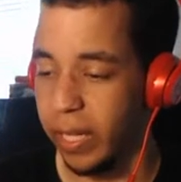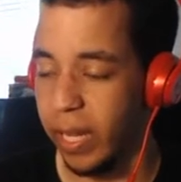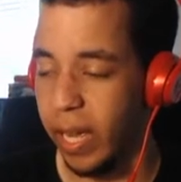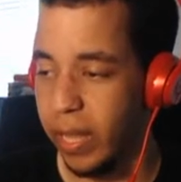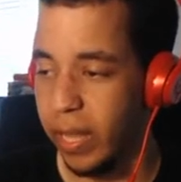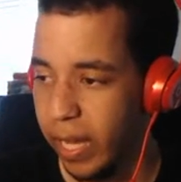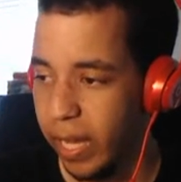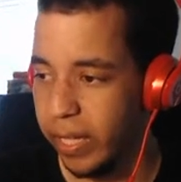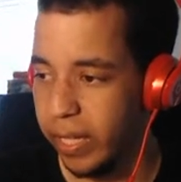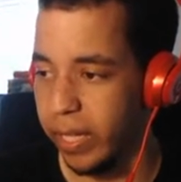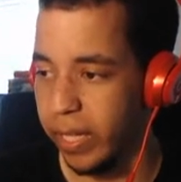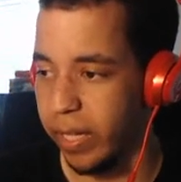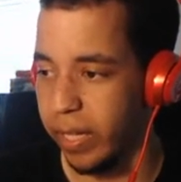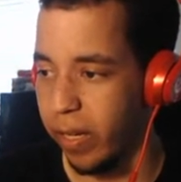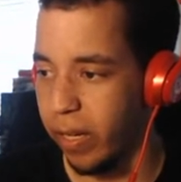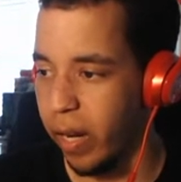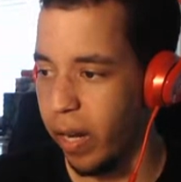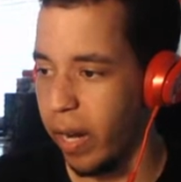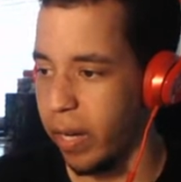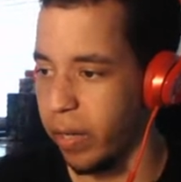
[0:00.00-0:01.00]
it. I like it.
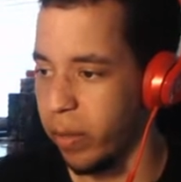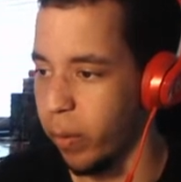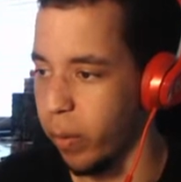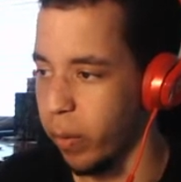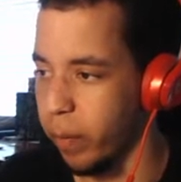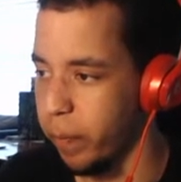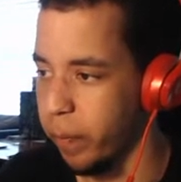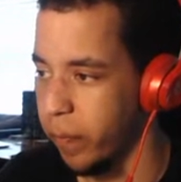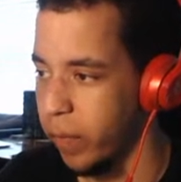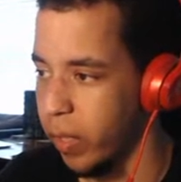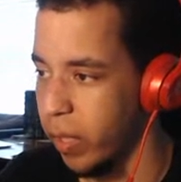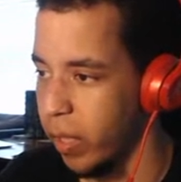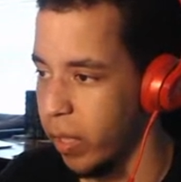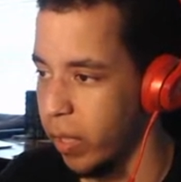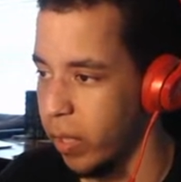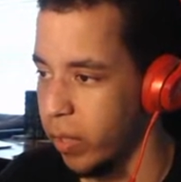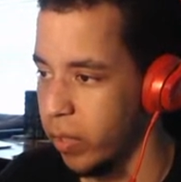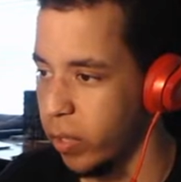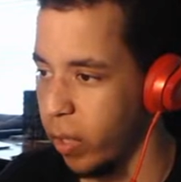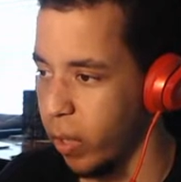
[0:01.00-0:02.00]
All right, cool.
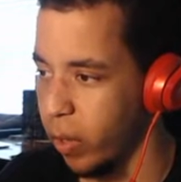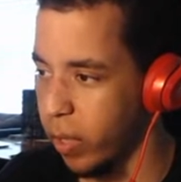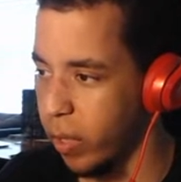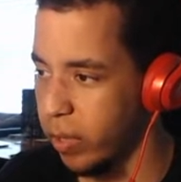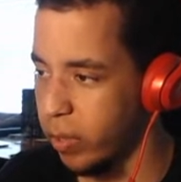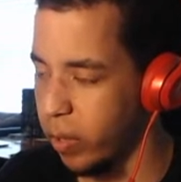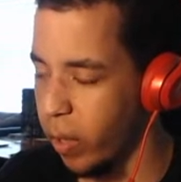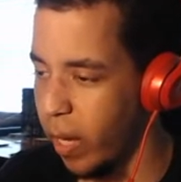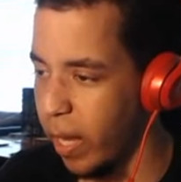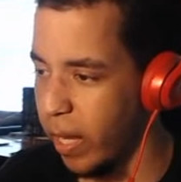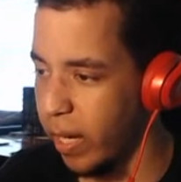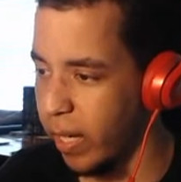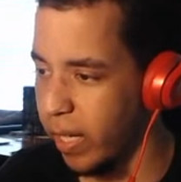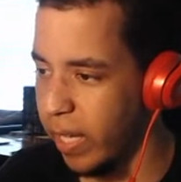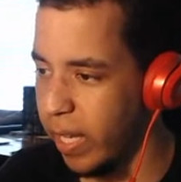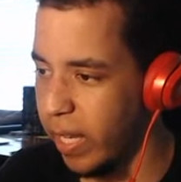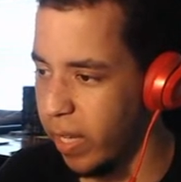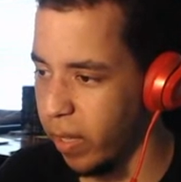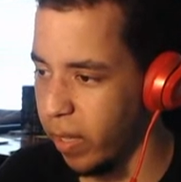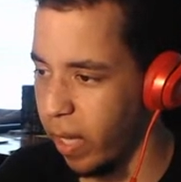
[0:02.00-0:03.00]
So let's go ahead and
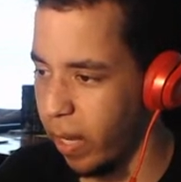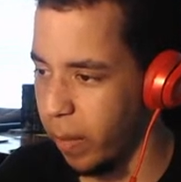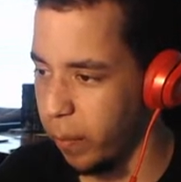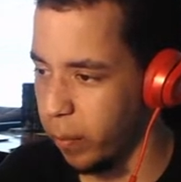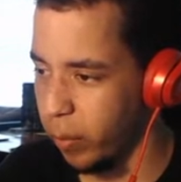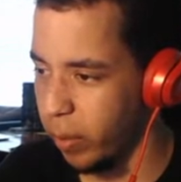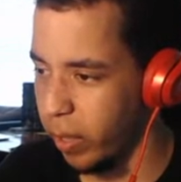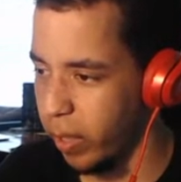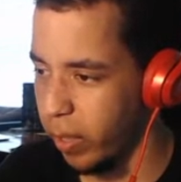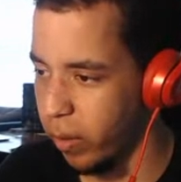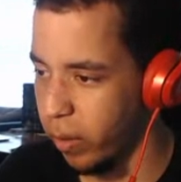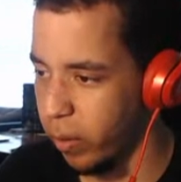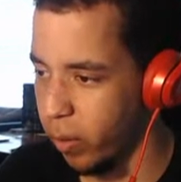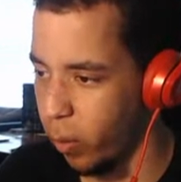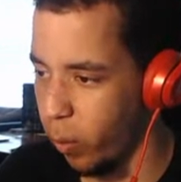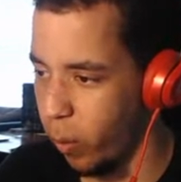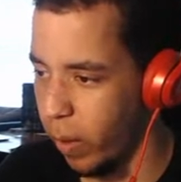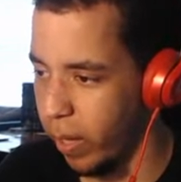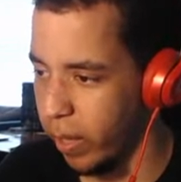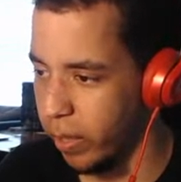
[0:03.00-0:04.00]
heal up real
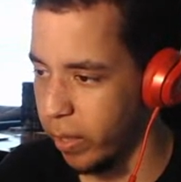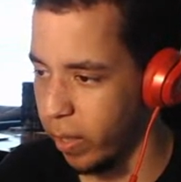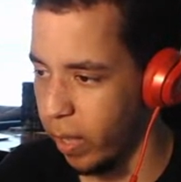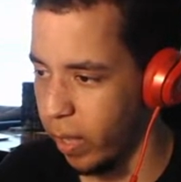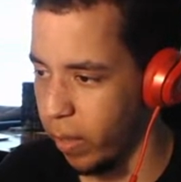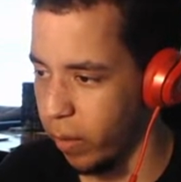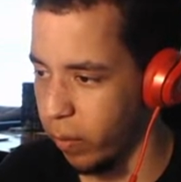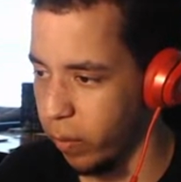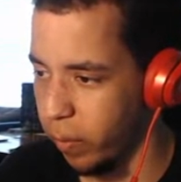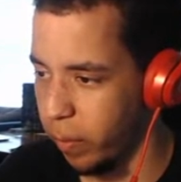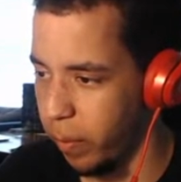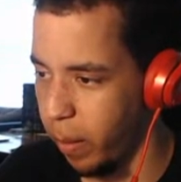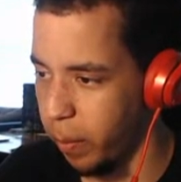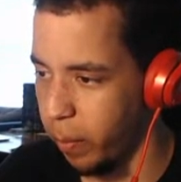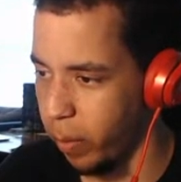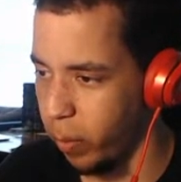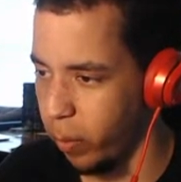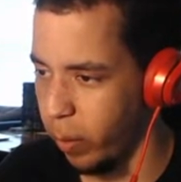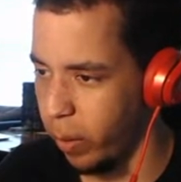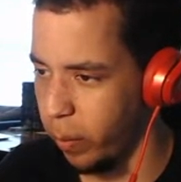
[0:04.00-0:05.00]
quick. I don't
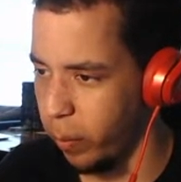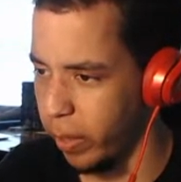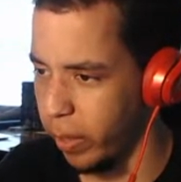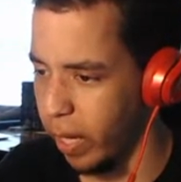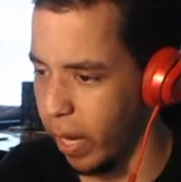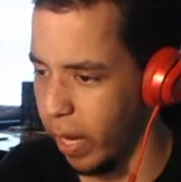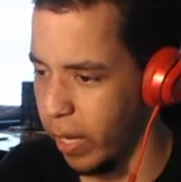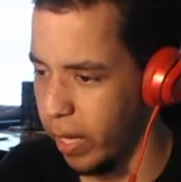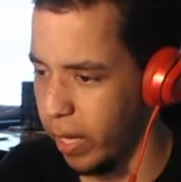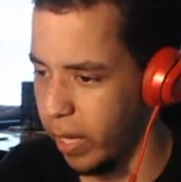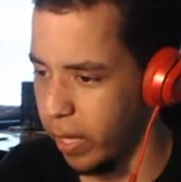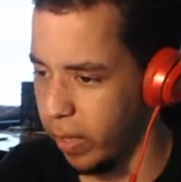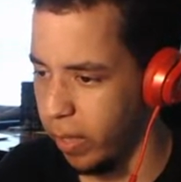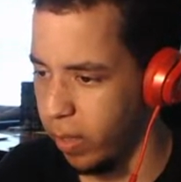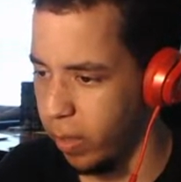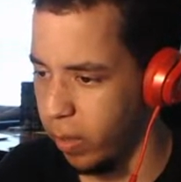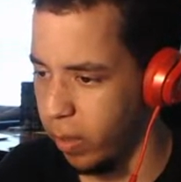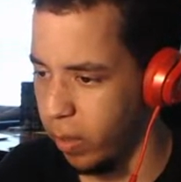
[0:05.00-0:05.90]
remember when we got hit.